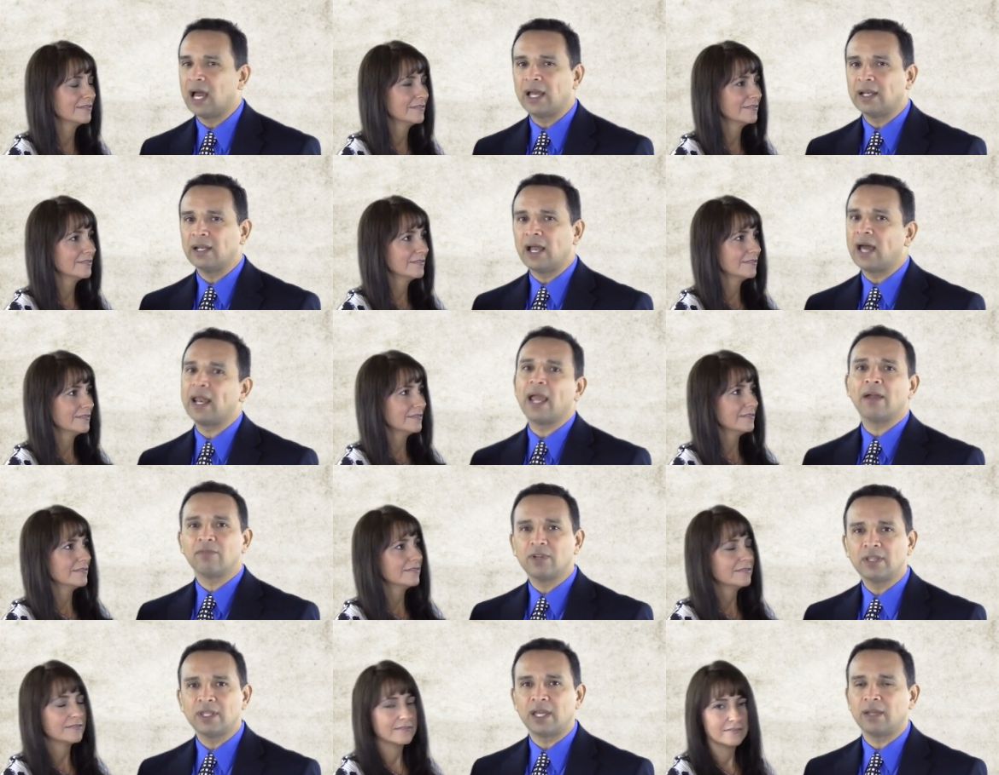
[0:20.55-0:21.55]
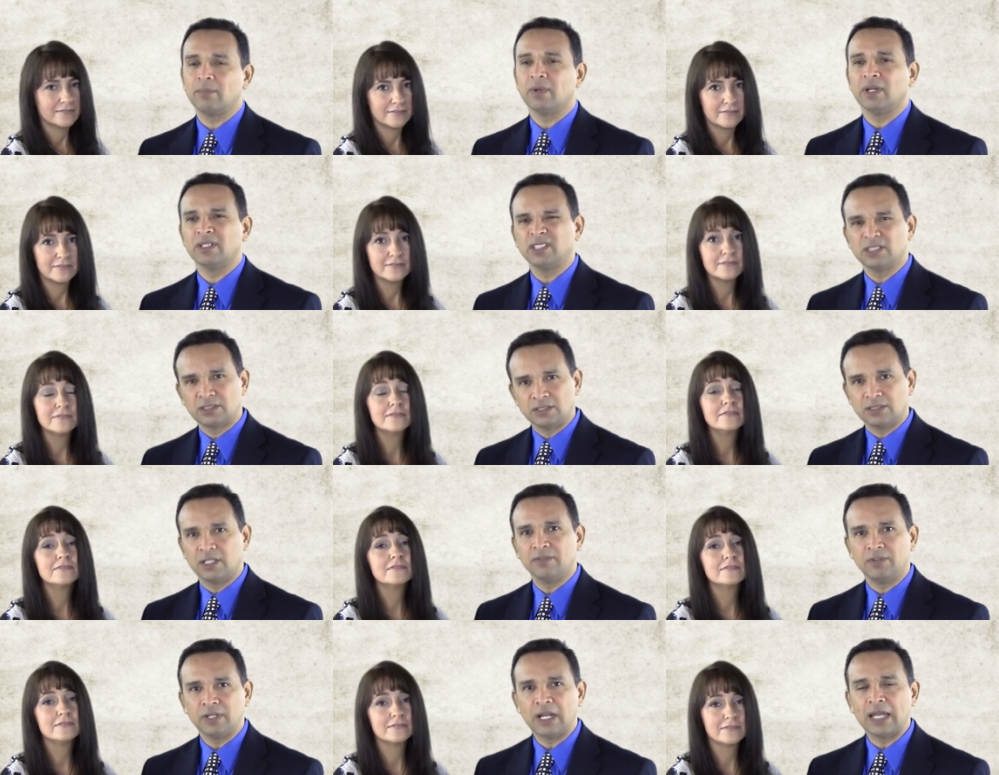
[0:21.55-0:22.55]
Speaker 1: not not everything, but just
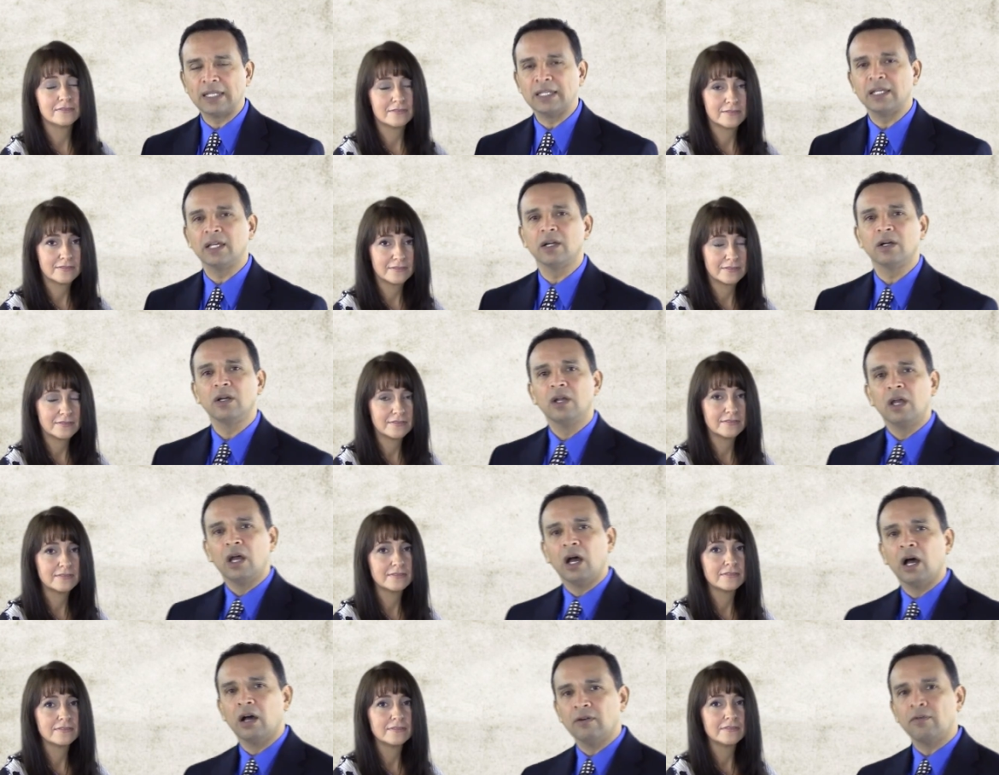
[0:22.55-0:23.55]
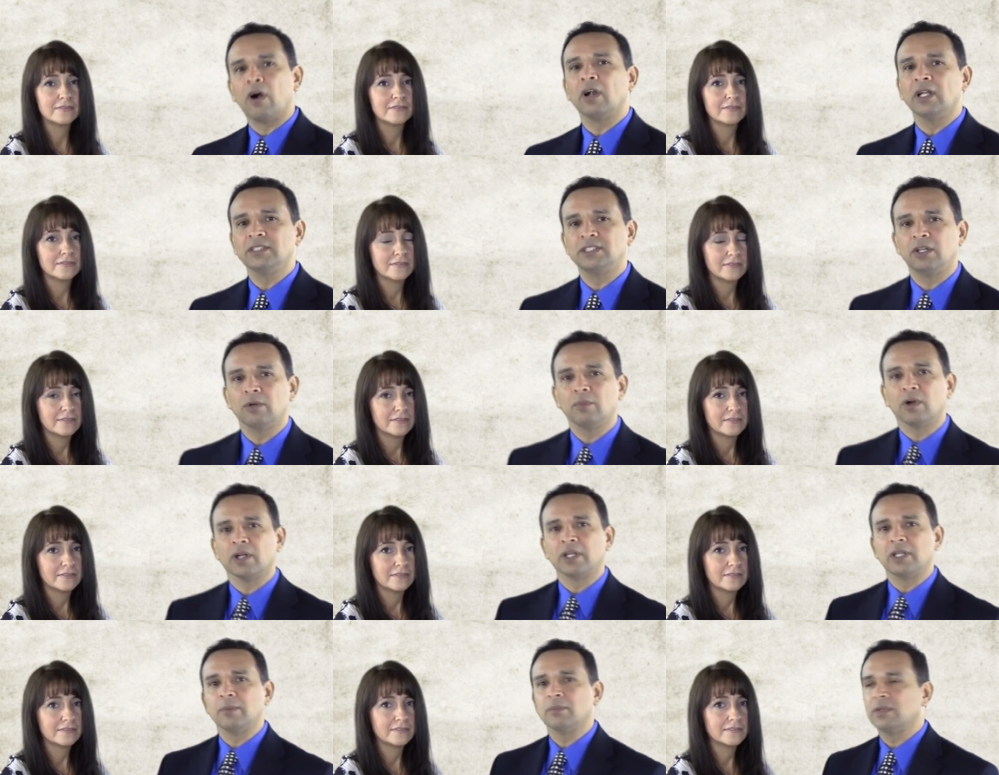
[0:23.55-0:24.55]
give you an idea of our SEO
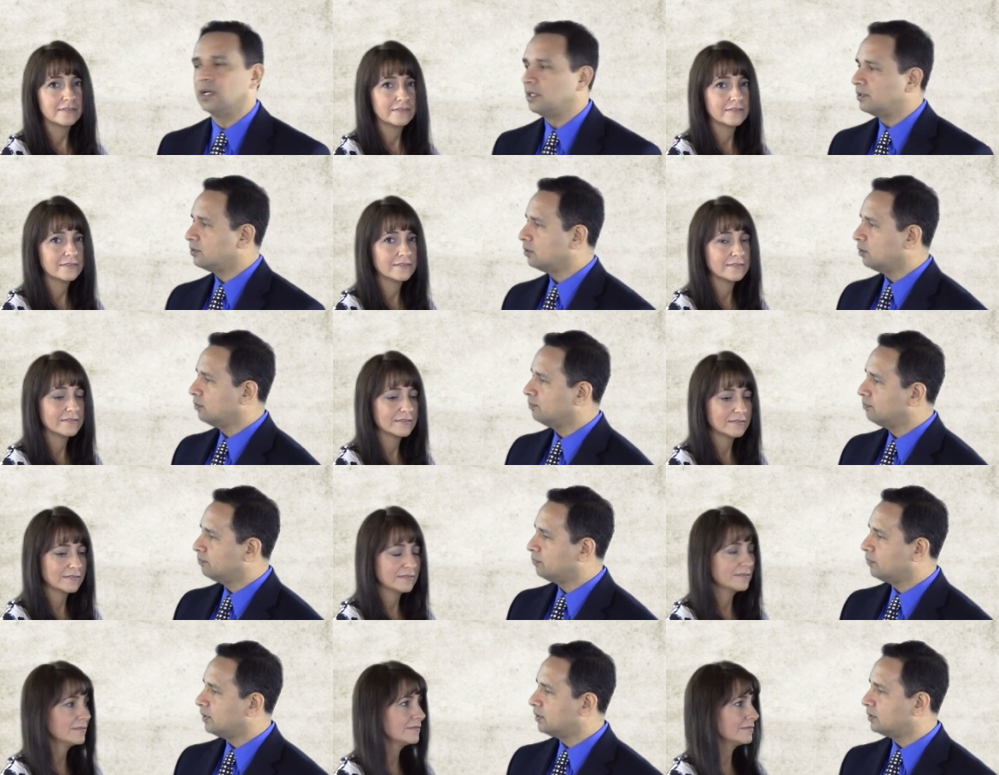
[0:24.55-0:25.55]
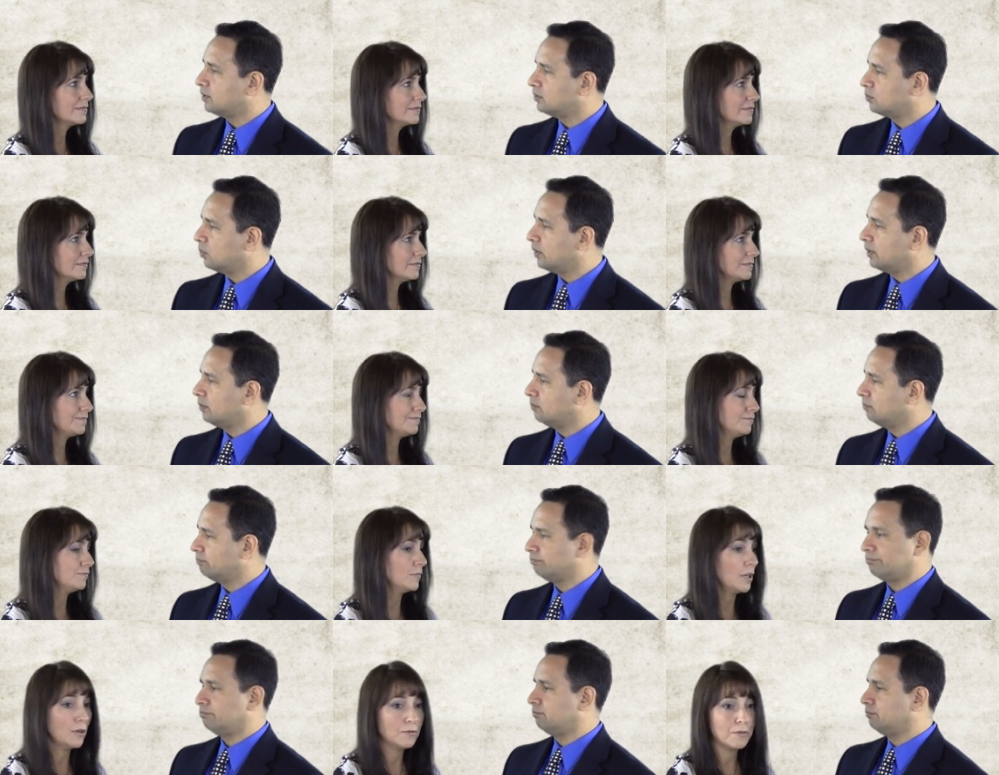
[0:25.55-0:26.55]
marketing plan. So, for instance, what
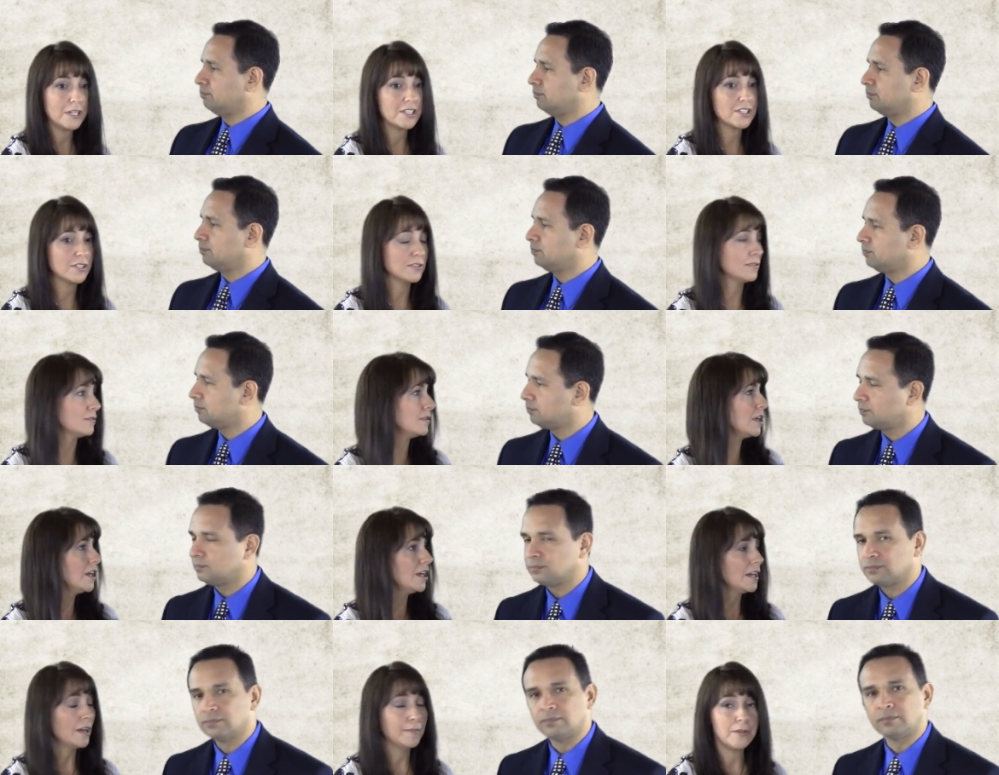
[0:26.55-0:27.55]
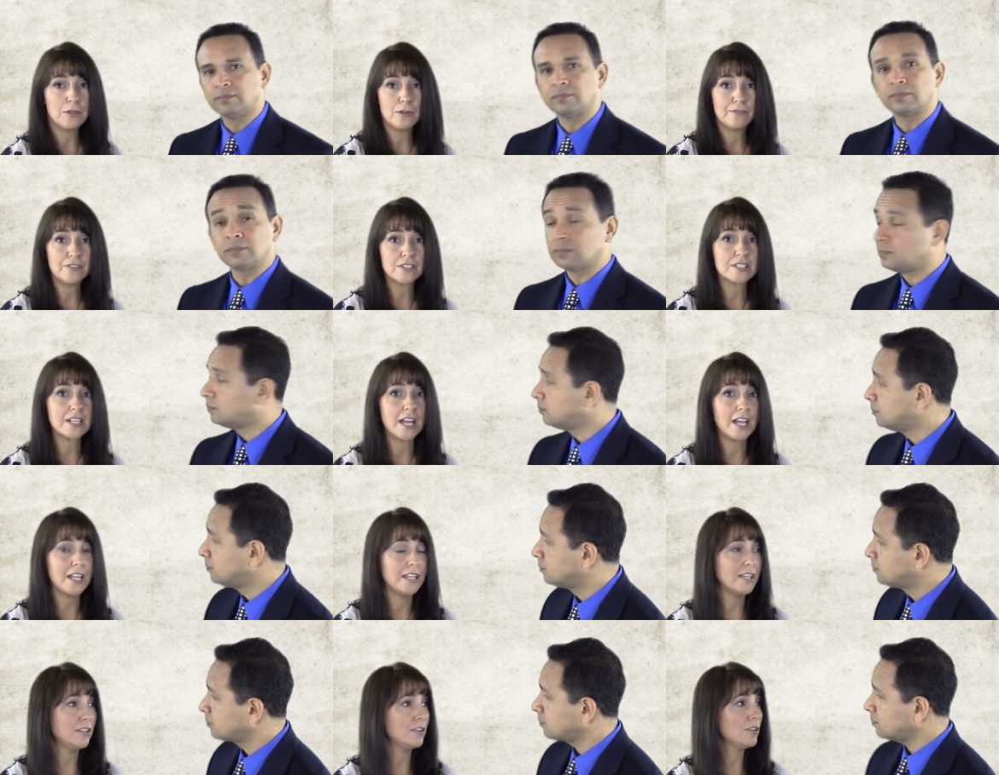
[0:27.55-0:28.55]
Speaker 2: well, we do a beautiful
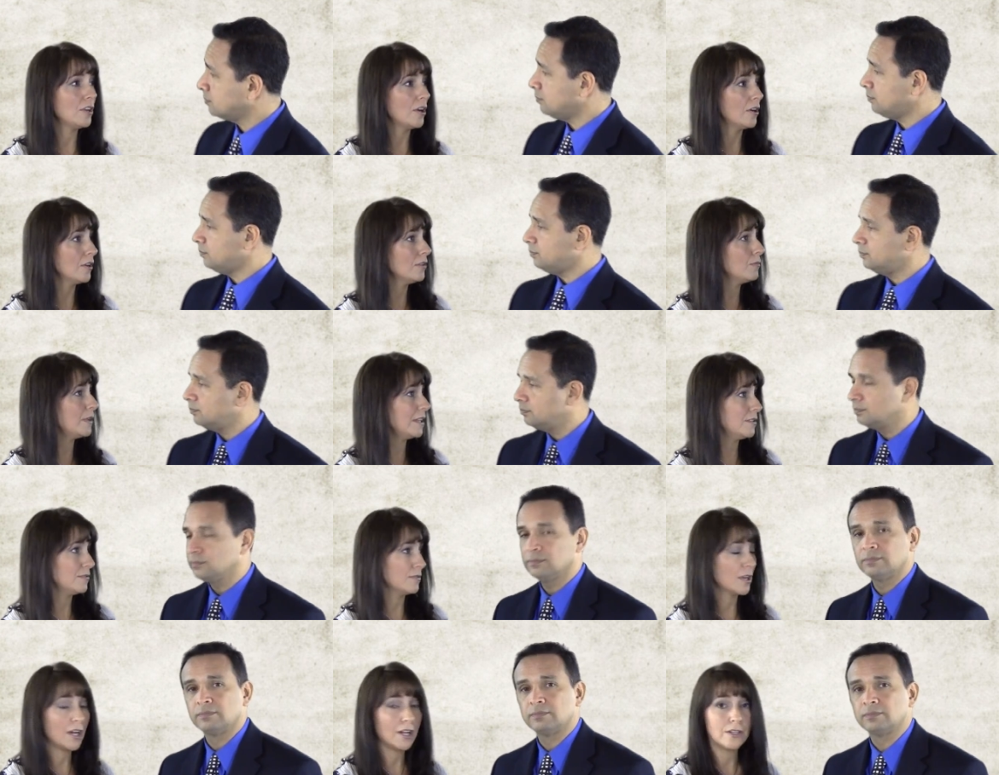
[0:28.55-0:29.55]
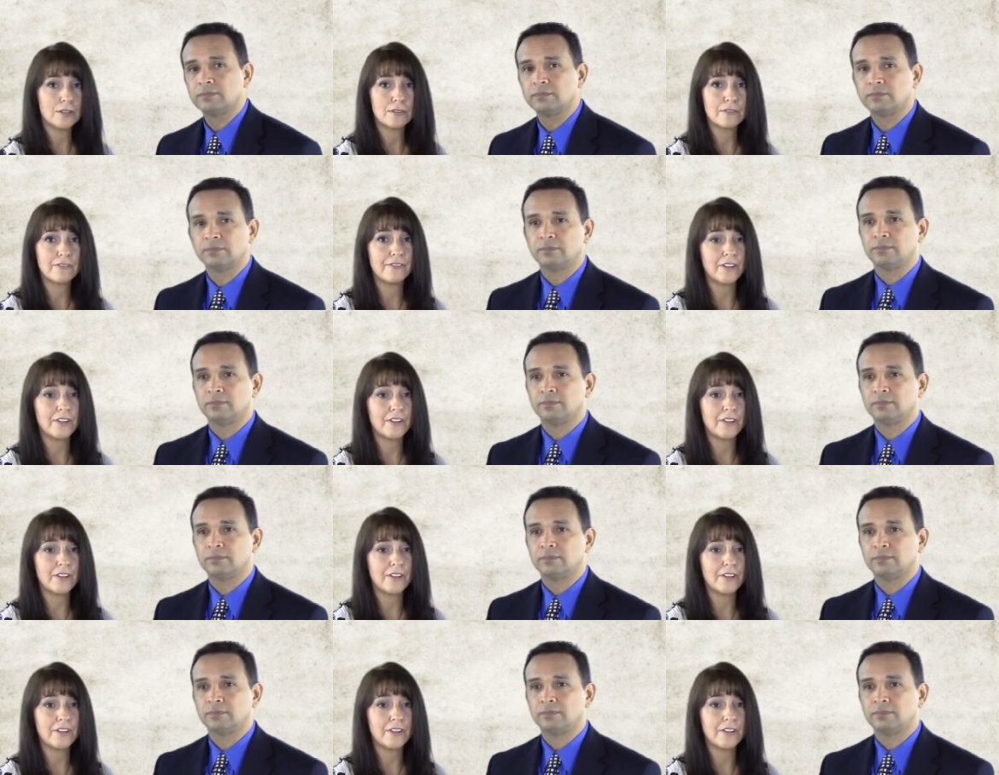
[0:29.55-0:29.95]
sign in your yard. We do colored